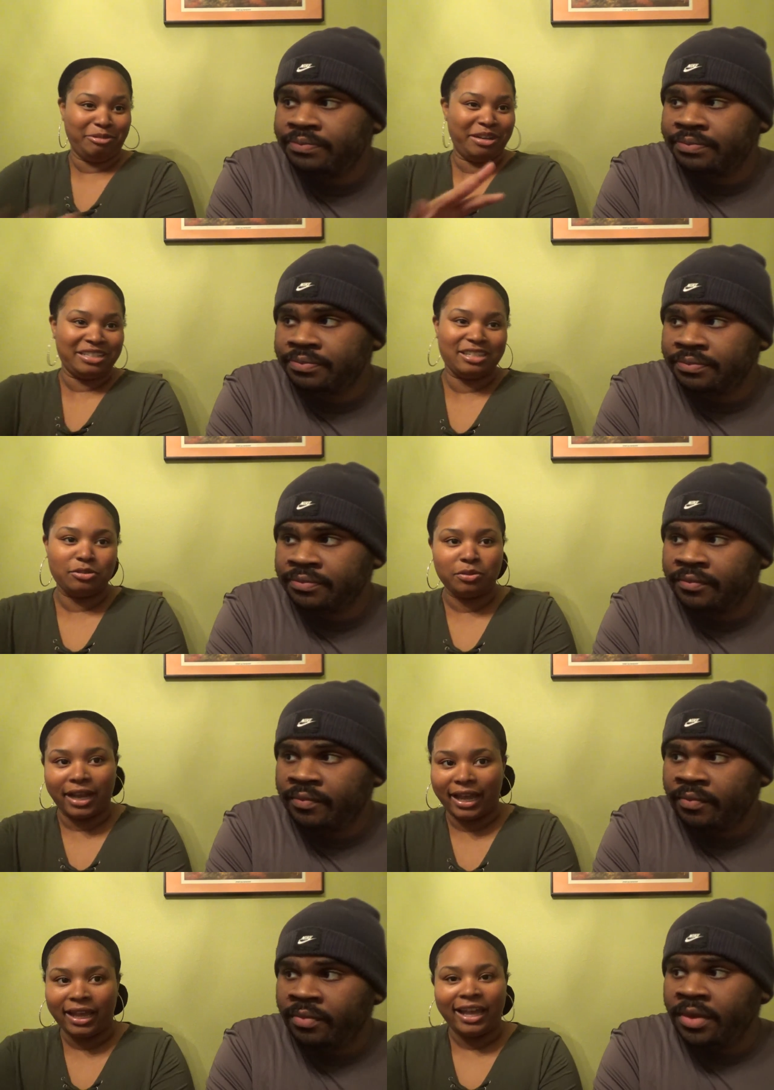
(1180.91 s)
Speaker 1: this and do that,
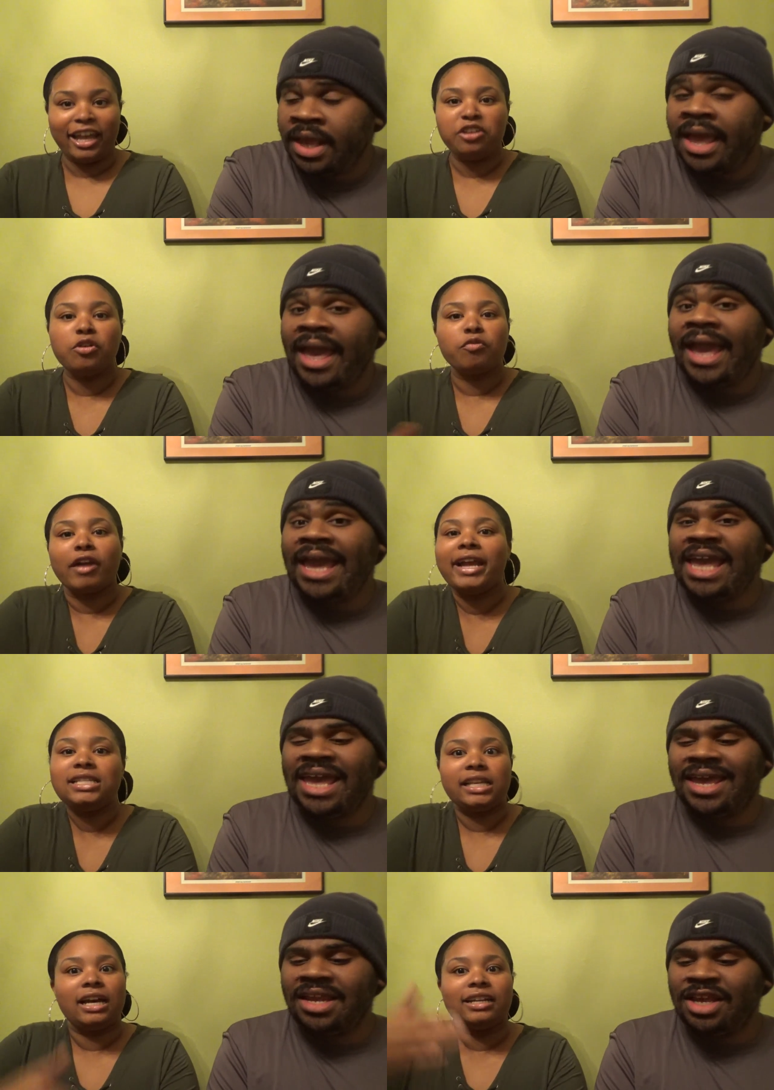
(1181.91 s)
and you're and raising
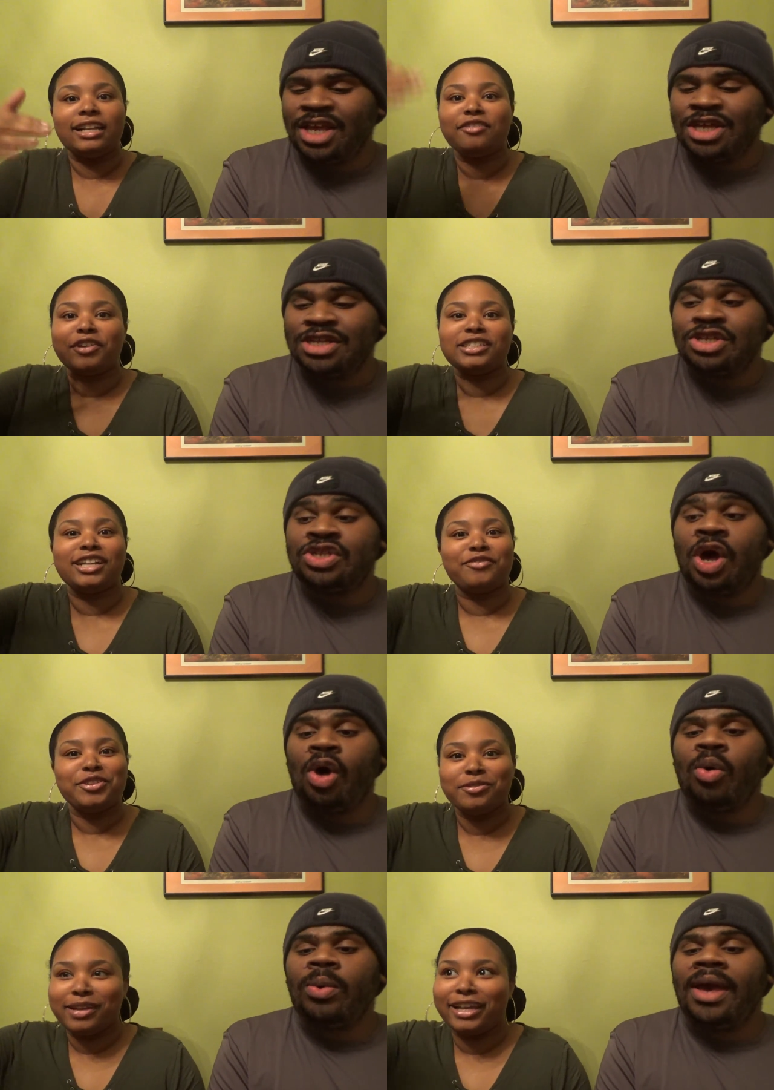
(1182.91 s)
another version of you,
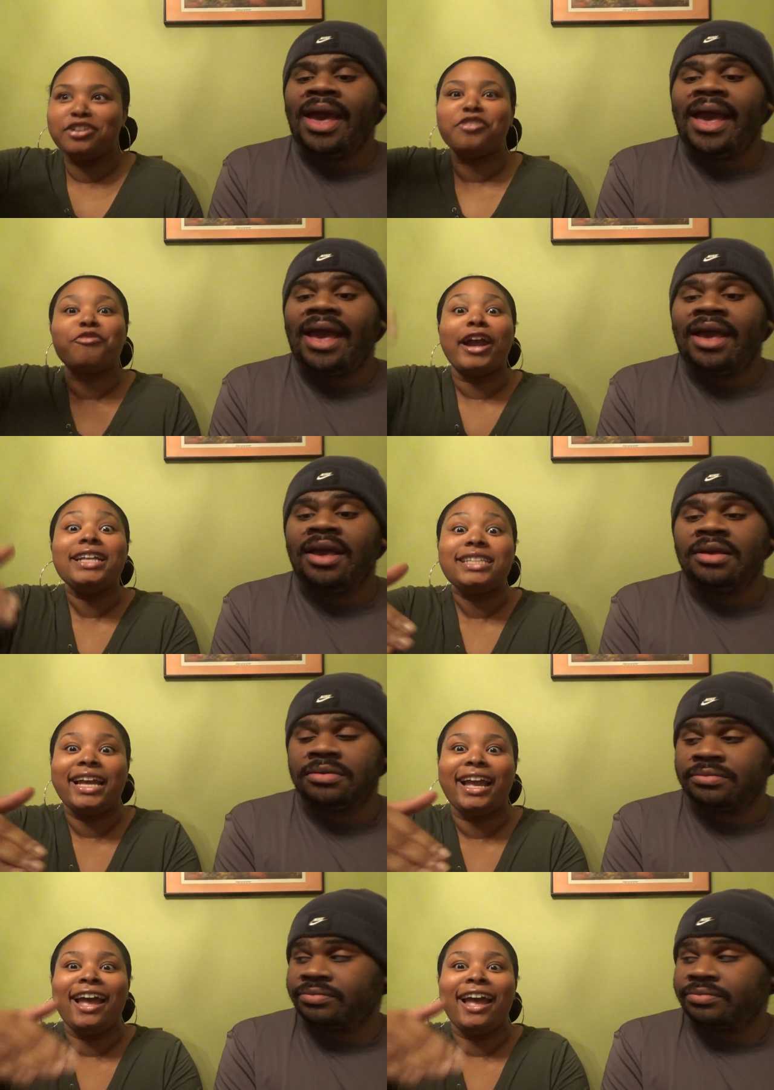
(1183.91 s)
and you're raising